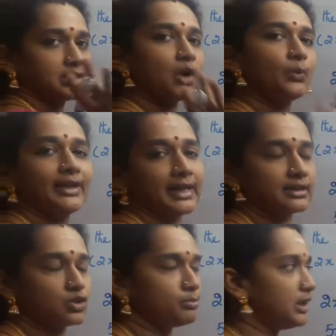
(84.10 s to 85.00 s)
is how it
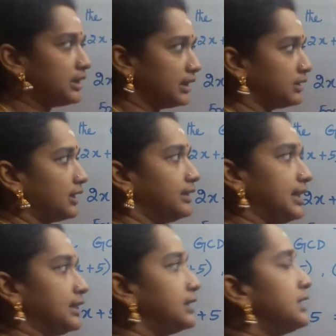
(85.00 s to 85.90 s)
has to be done.
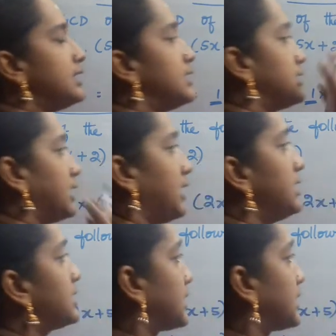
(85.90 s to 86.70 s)
Then, second